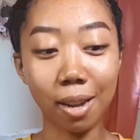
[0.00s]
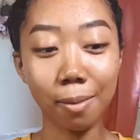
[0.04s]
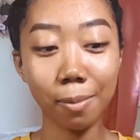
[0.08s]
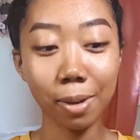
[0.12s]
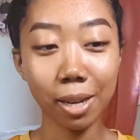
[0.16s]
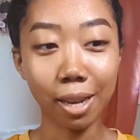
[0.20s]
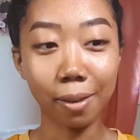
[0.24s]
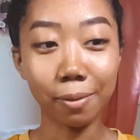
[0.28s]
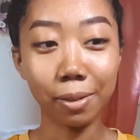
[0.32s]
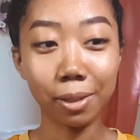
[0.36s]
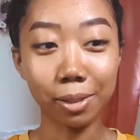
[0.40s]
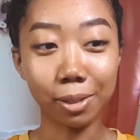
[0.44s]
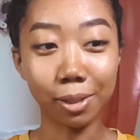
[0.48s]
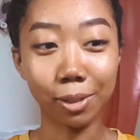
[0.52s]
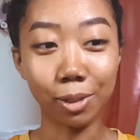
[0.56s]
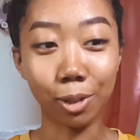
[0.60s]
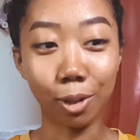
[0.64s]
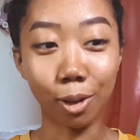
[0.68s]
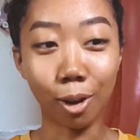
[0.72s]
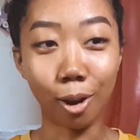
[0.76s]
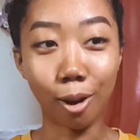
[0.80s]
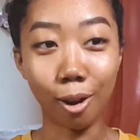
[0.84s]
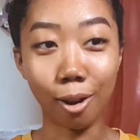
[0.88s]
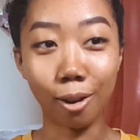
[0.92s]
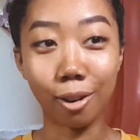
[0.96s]
am I having such a
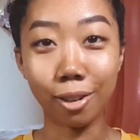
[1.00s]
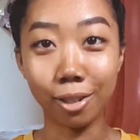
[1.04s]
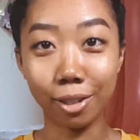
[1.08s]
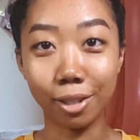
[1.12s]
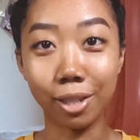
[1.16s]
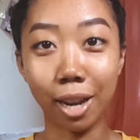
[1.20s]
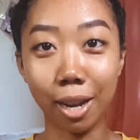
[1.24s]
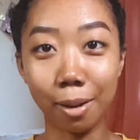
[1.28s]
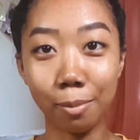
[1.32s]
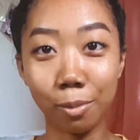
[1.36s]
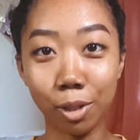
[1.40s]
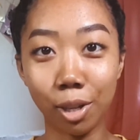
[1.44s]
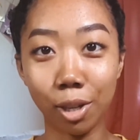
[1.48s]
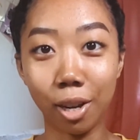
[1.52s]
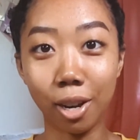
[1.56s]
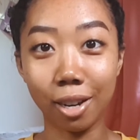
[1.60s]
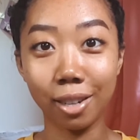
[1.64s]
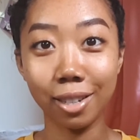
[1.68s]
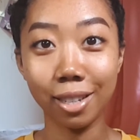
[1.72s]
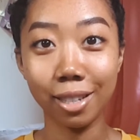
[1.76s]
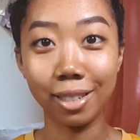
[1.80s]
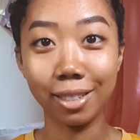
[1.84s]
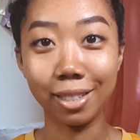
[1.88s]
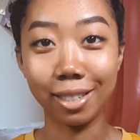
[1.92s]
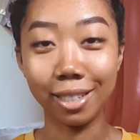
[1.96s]
hard time
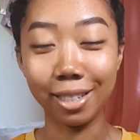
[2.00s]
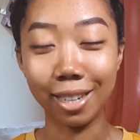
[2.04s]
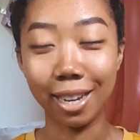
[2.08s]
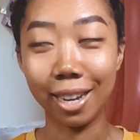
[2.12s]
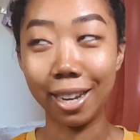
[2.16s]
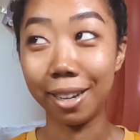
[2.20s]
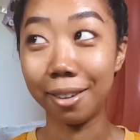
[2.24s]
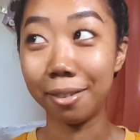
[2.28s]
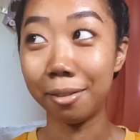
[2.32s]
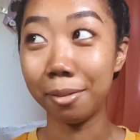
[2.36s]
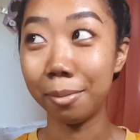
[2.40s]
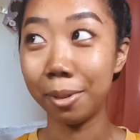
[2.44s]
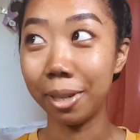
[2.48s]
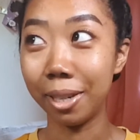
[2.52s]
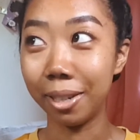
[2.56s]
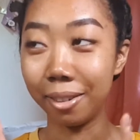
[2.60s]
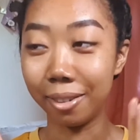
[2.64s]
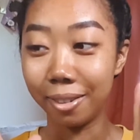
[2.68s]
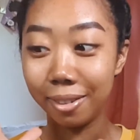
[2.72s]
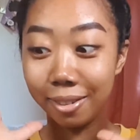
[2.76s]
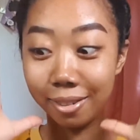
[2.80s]
talking today? Oh my.